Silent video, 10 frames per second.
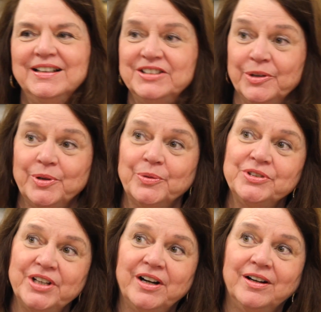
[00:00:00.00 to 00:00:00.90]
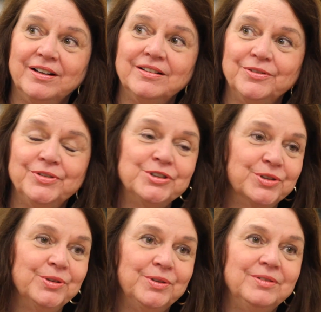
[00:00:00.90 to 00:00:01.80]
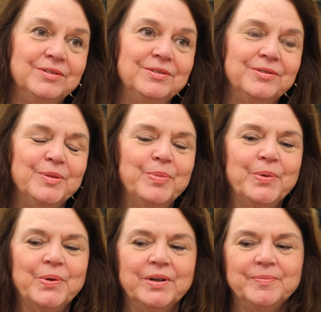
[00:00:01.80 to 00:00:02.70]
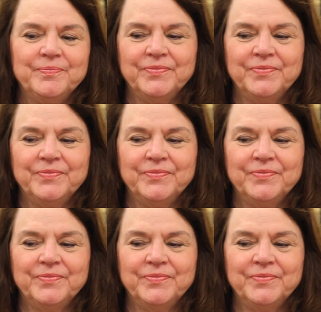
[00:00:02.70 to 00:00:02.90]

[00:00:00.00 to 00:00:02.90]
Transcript: So it was our official report.